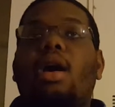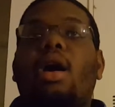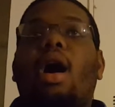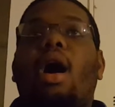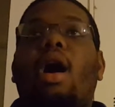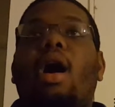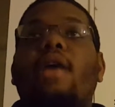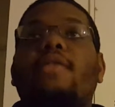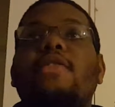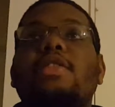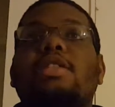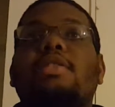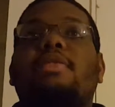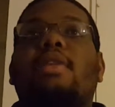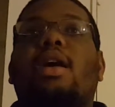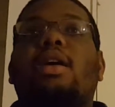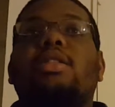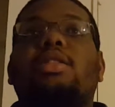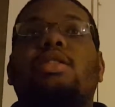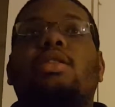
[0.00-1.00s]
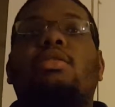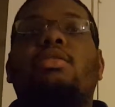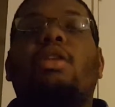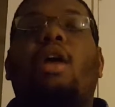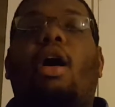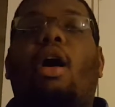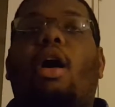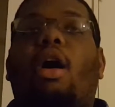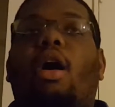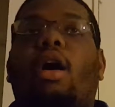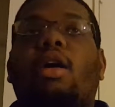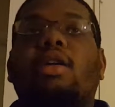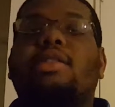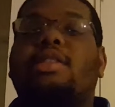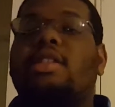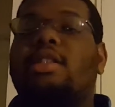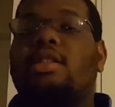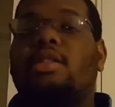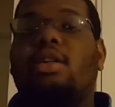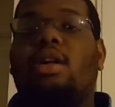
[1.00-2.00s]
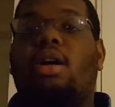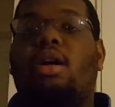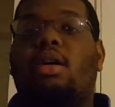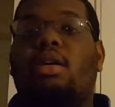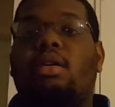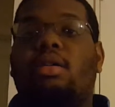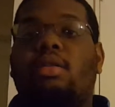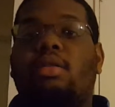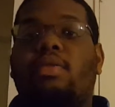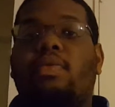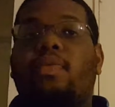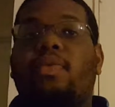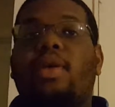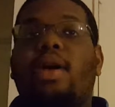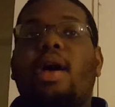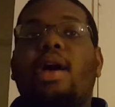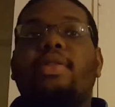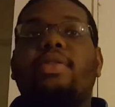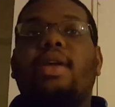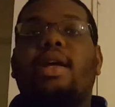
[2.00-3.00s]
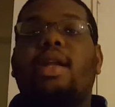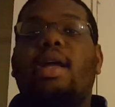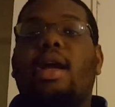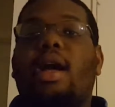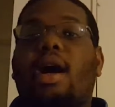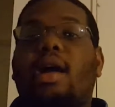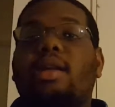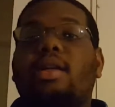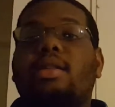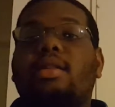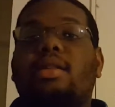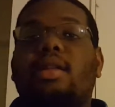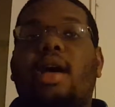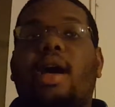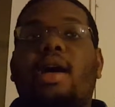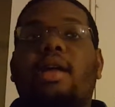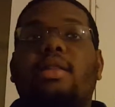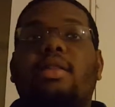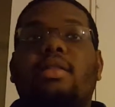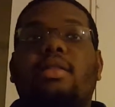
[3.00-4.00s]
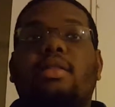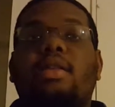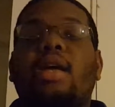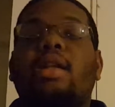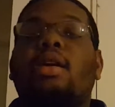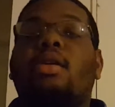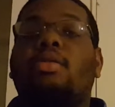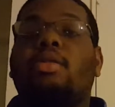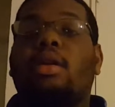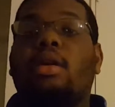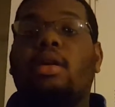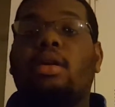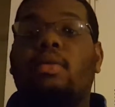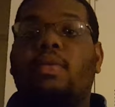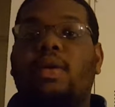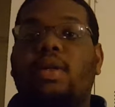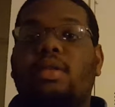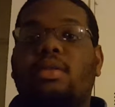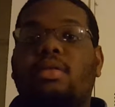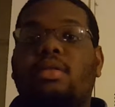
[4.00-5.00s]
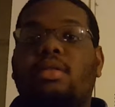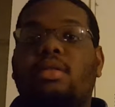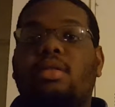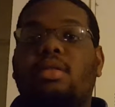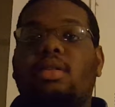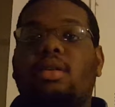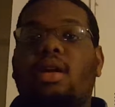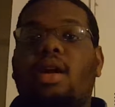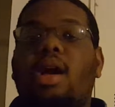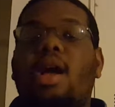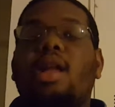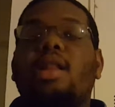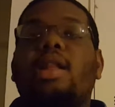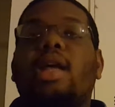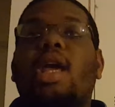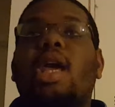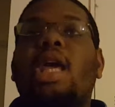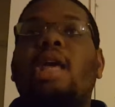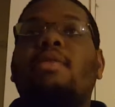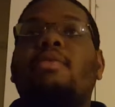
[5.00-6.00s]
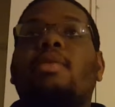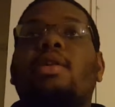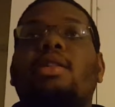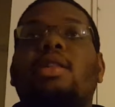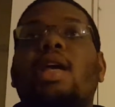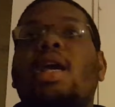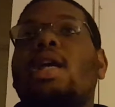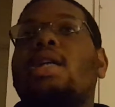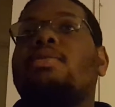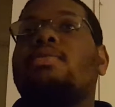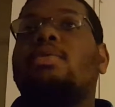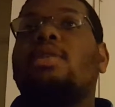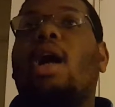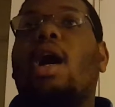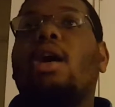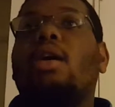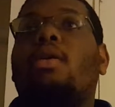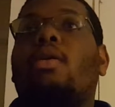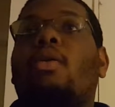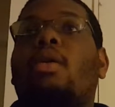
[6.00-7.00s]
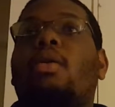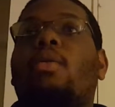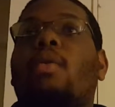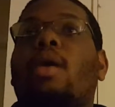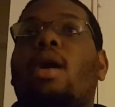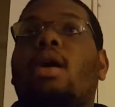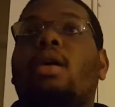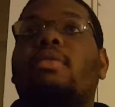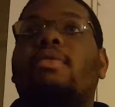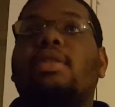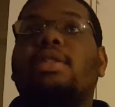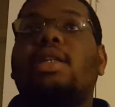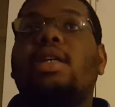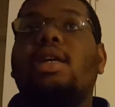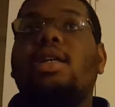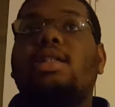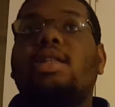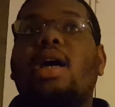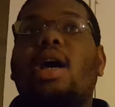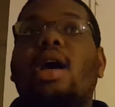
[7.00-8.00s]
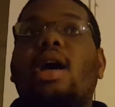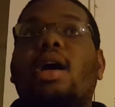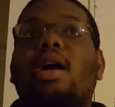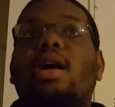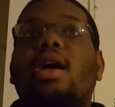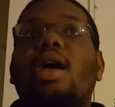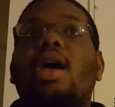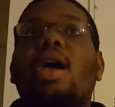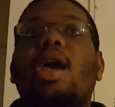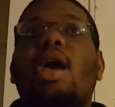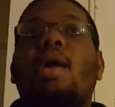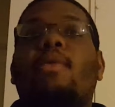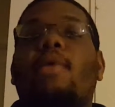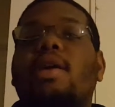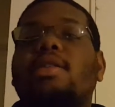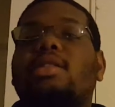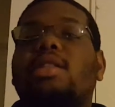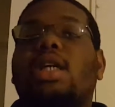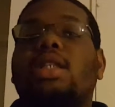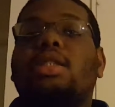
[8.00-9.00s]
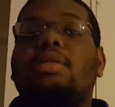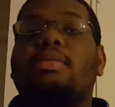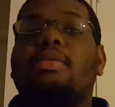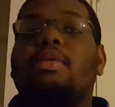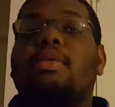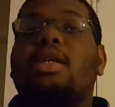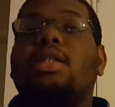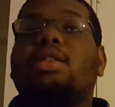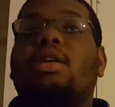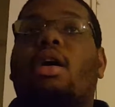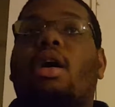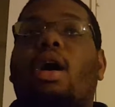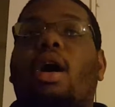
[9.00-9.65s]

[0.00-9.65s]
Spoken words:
Offensive line shown all season long that they got it, that they know what they're doing. Like even when things were not going well in Virginia Tech, it wasn't necessarily because our